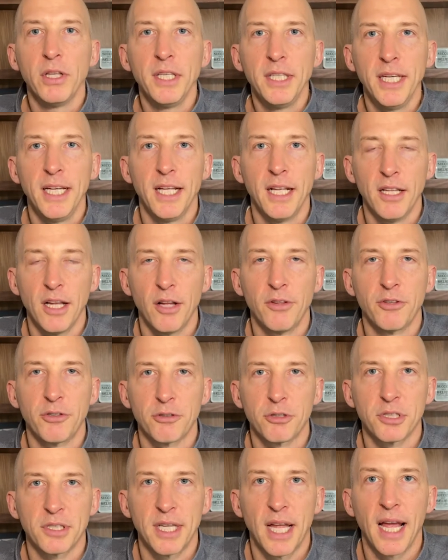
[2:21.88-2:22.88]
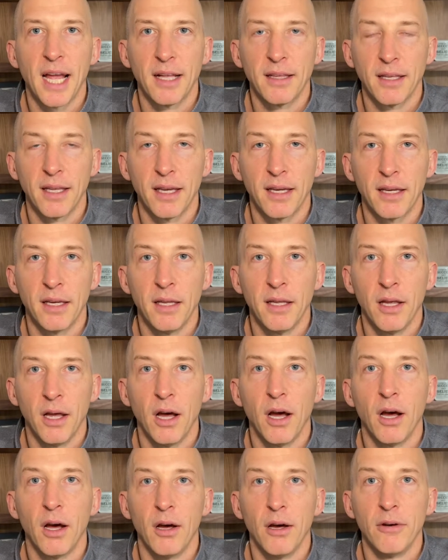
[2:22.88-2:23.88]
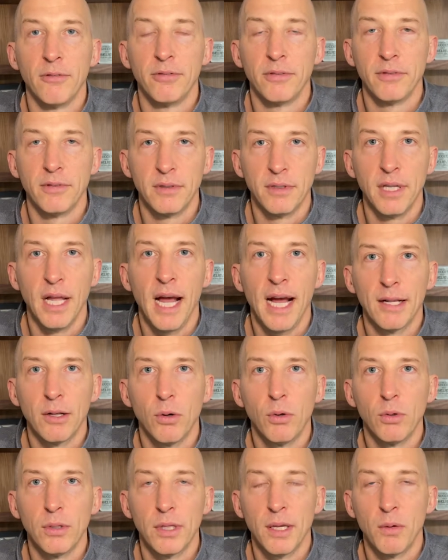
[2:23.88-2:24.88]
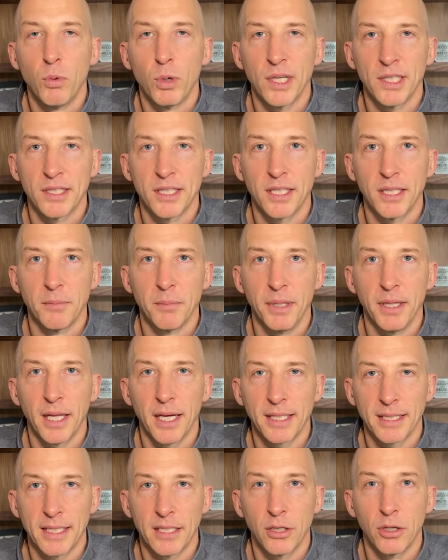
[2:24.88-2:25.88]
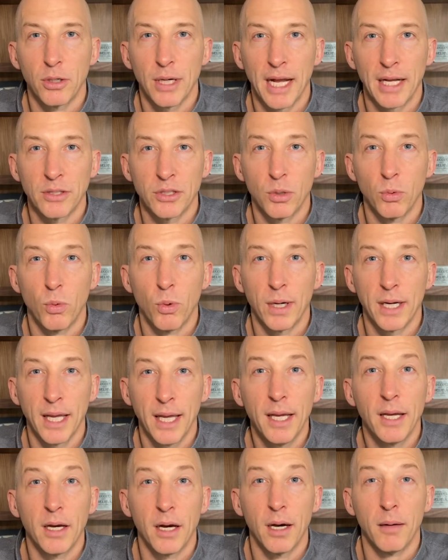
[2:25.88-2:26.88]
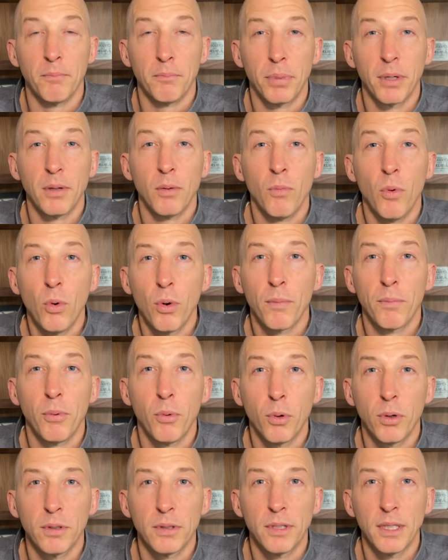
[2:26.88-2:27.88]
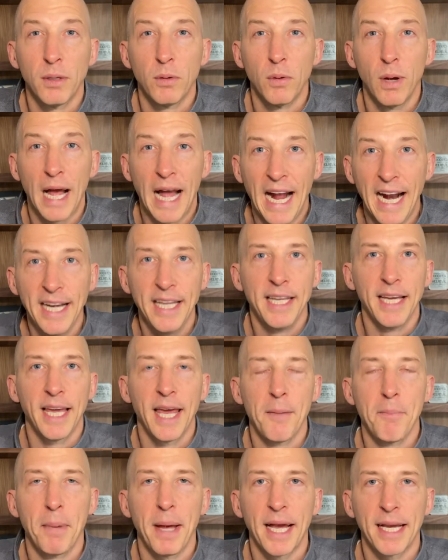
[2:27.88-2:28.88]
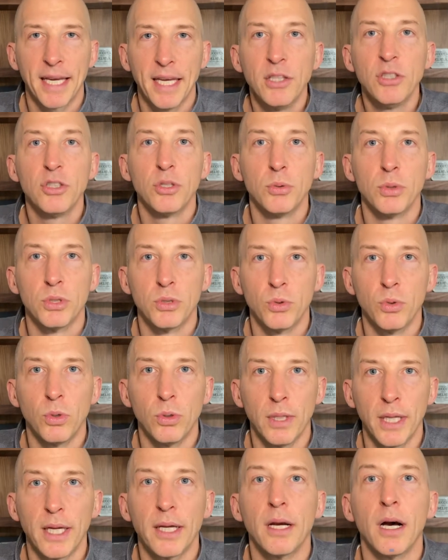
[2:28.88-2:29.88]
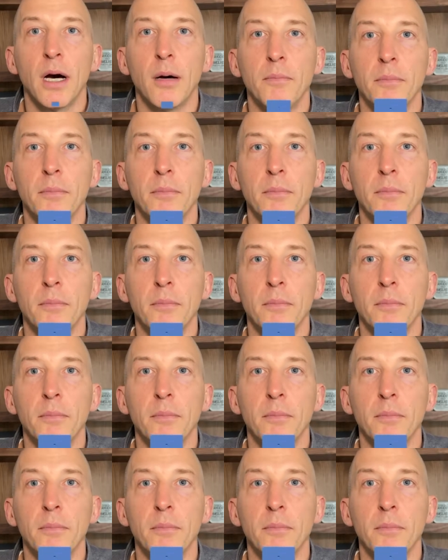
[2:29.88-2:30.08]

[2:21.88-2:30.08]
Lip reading: need an understanding of not only what it's going to be like to go down to one income, but more importantly, how do you get back into a dual income